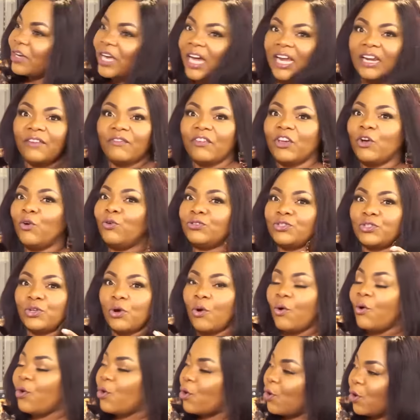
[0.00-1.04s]
you can't even host
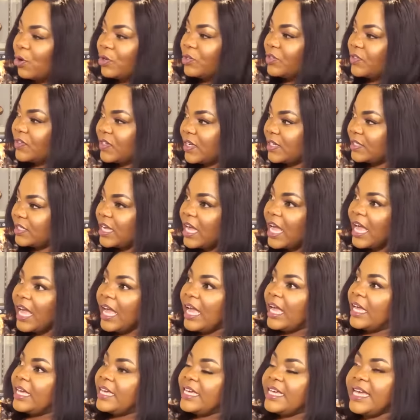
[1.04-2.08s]
your own concert.
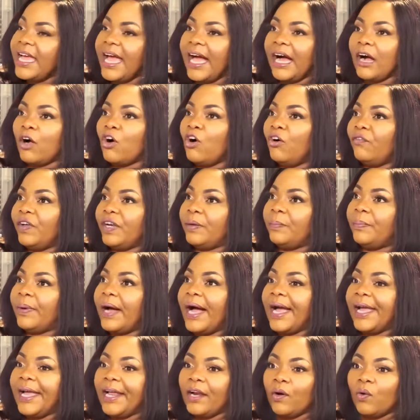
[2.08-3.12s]
Yeah, COVID
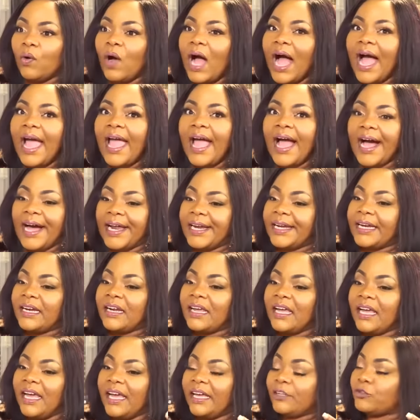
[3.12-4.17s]
by, you know, I had
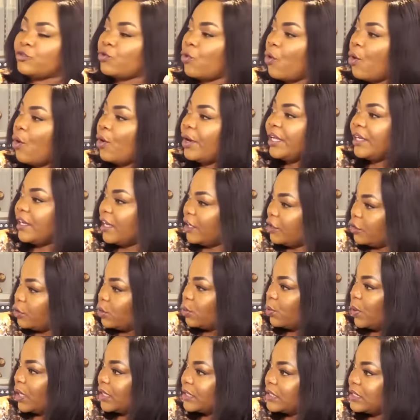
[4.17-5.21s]
a tour in the
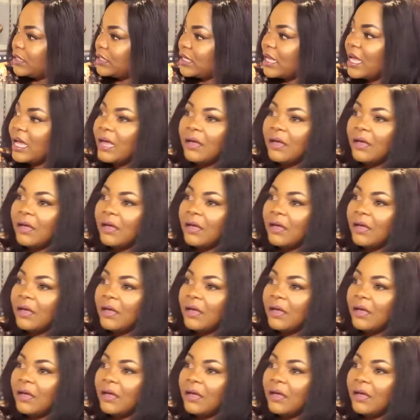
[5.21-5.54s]
US.